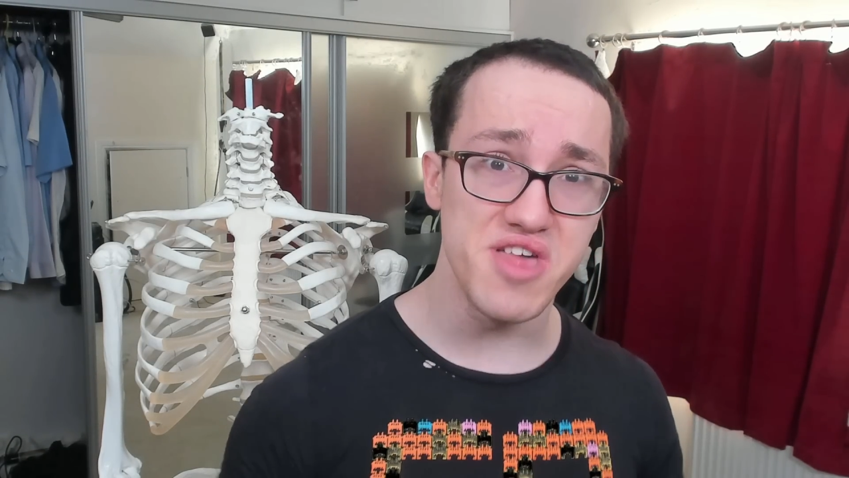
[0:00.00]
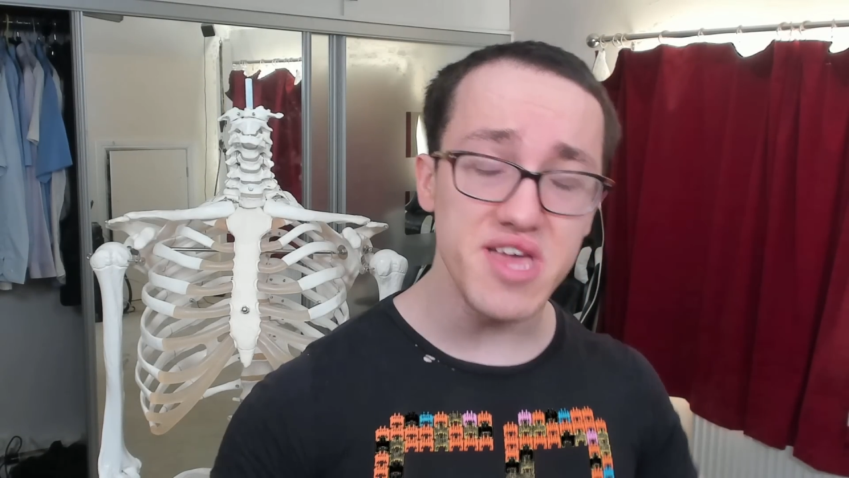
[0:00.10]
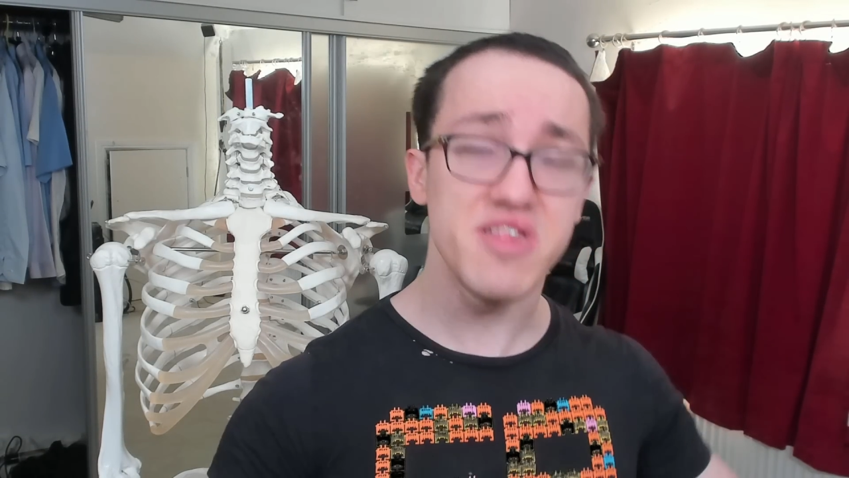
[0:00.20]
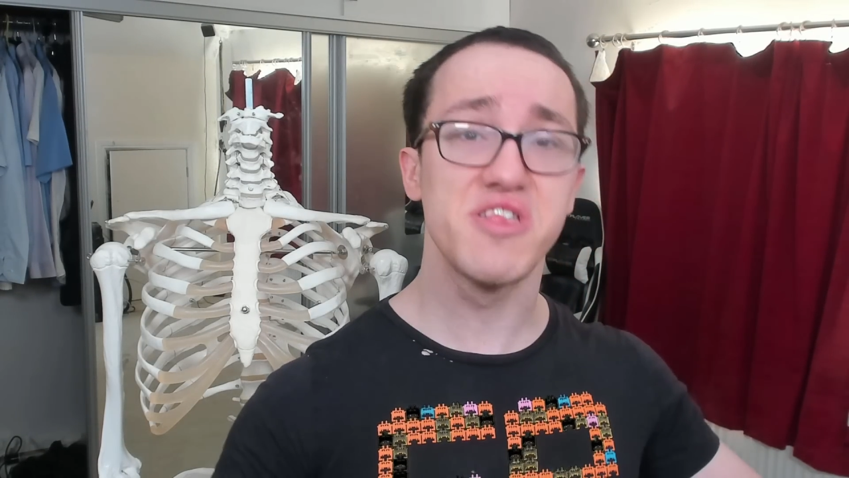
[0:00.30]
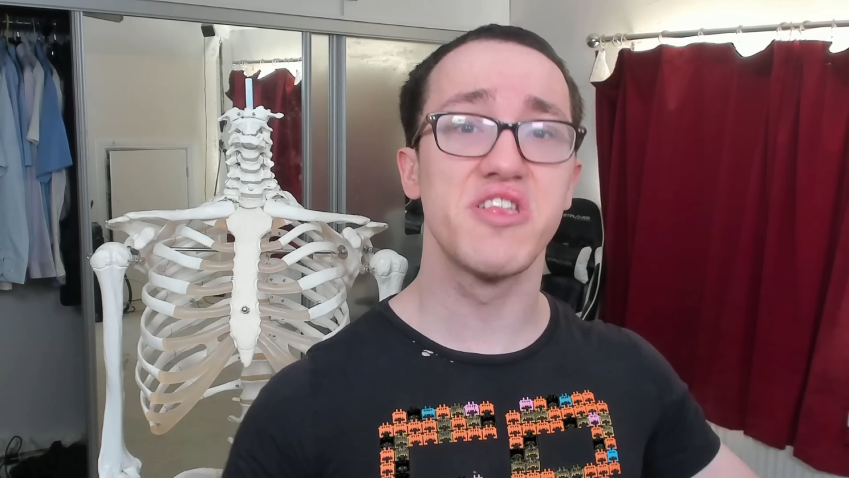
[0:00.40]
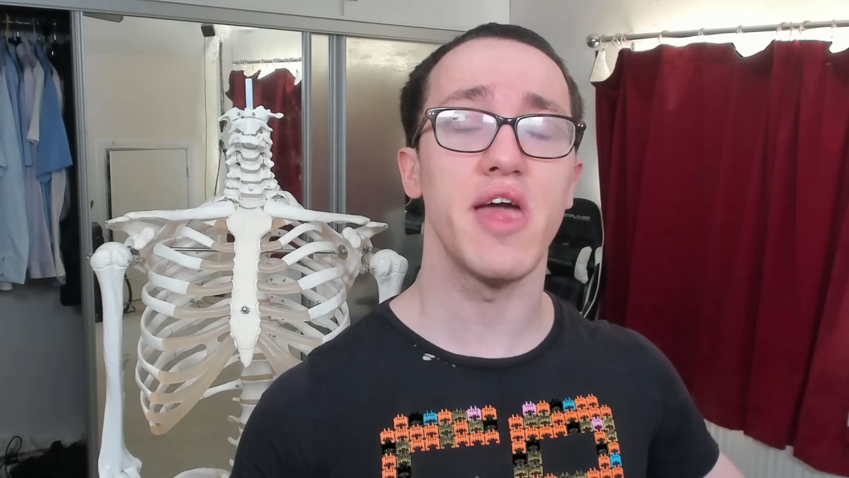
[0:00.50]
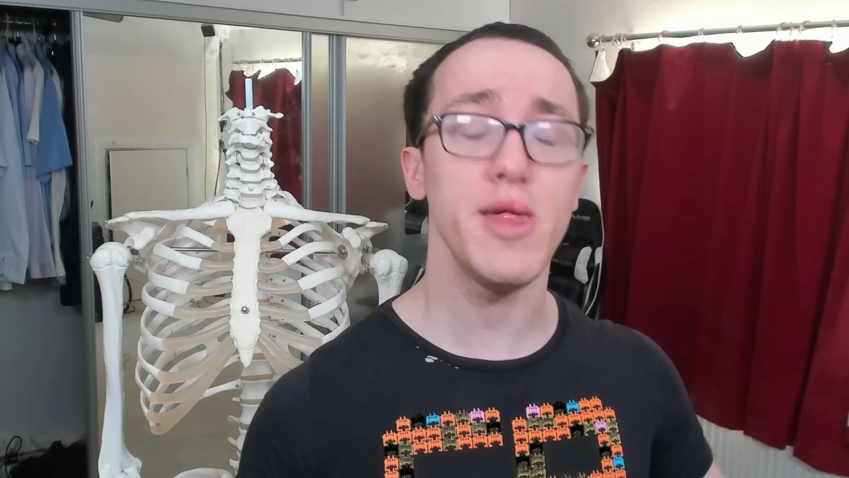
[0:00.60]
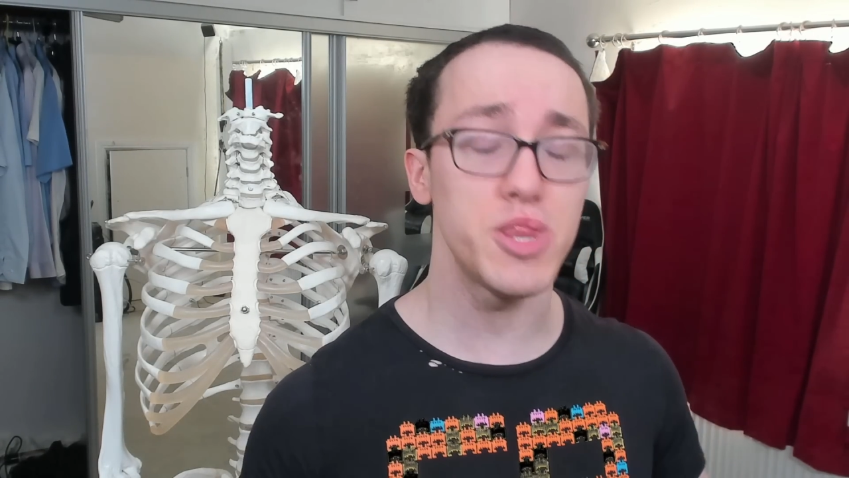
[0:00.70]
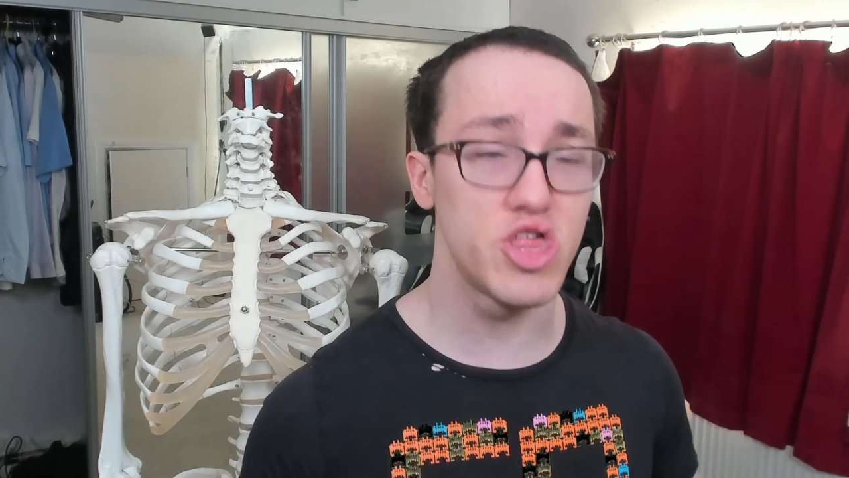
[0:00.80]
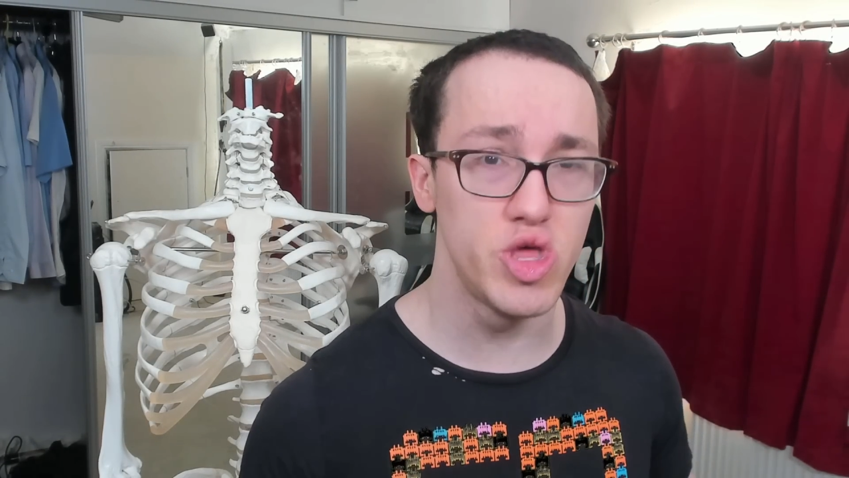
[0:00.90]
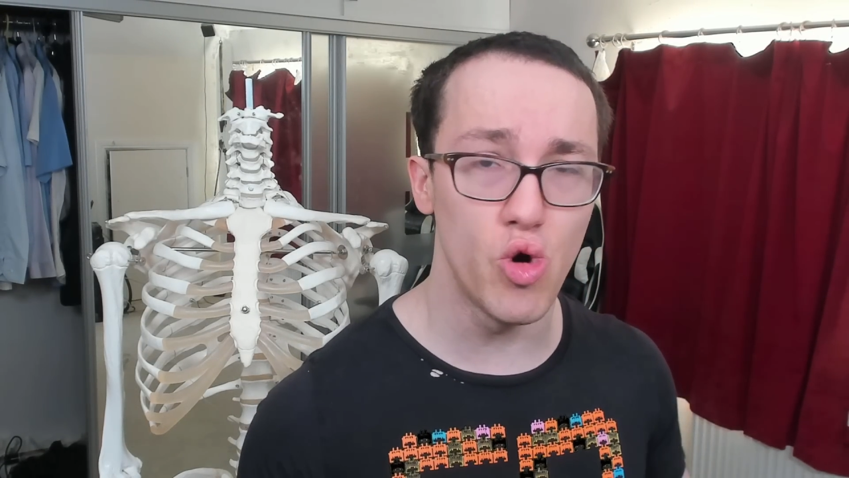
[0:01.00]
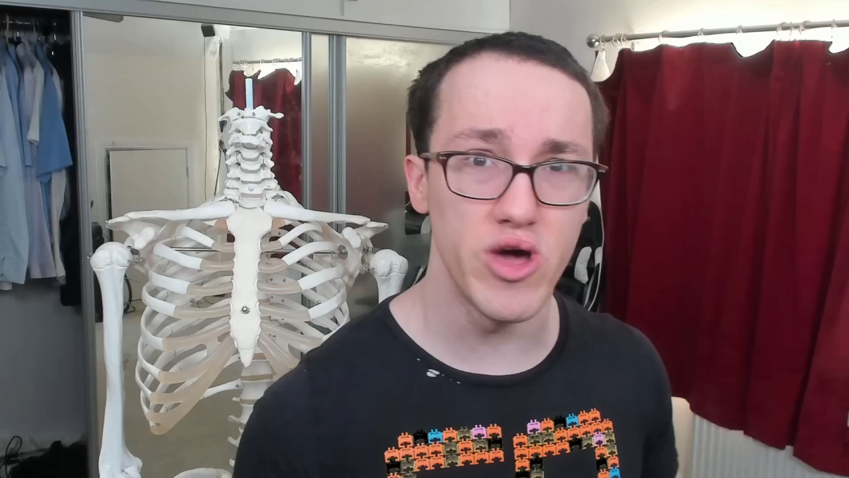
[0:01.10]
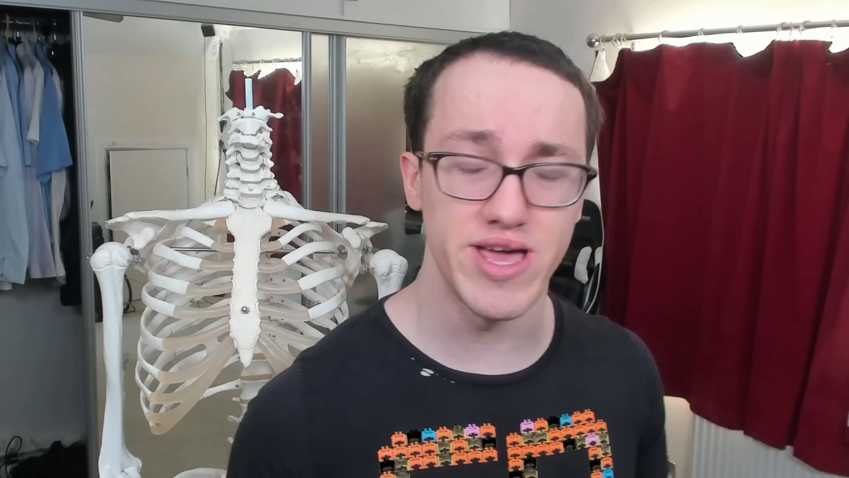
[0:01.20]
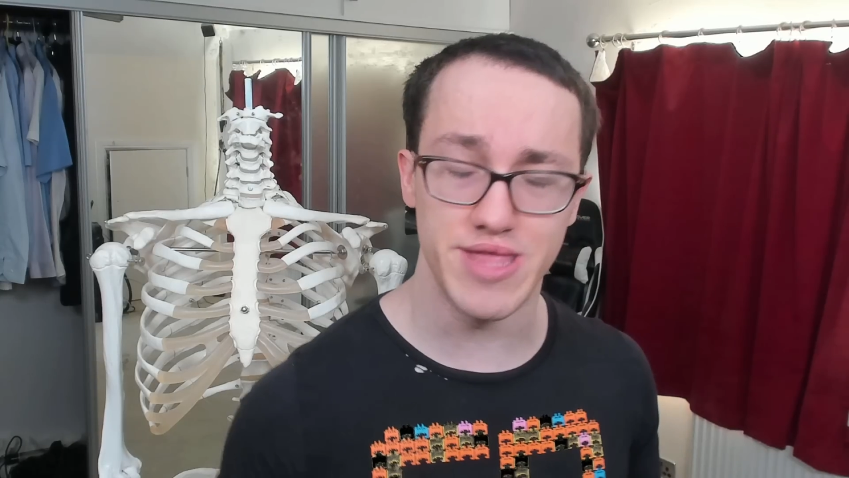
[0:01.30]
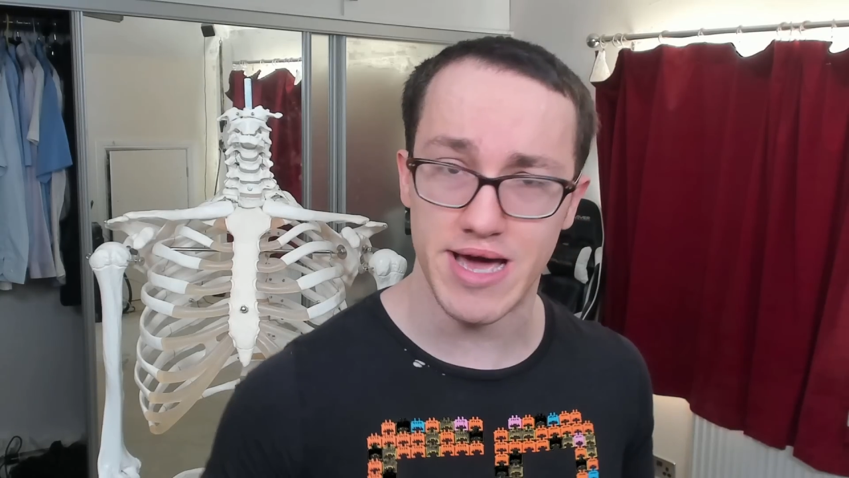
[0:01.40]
is accept your